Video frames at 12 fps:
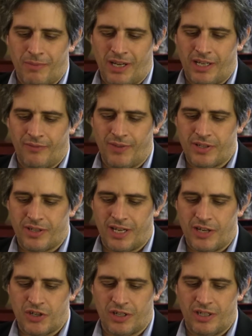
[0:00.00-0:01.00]
my
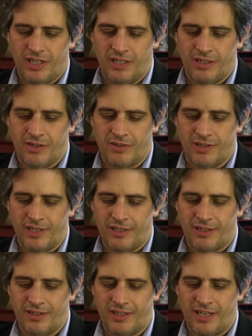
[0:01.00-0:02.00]
investigation into the
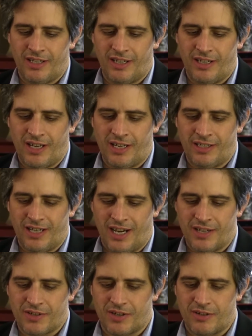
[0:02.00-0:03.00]
1988
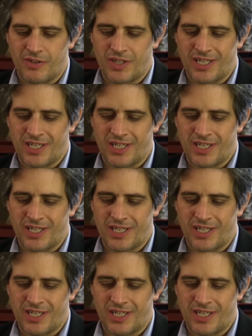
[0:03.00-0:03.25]
Oscars